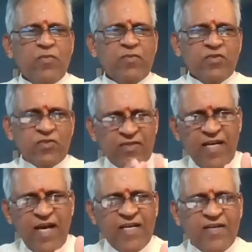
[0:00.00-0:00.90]
So
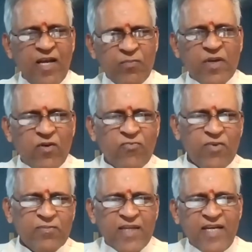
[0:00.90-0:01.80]
I'll pick up
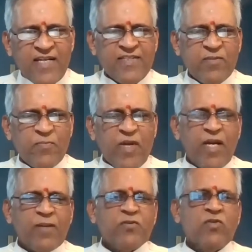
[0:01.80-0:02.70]
from there, the prarabdha.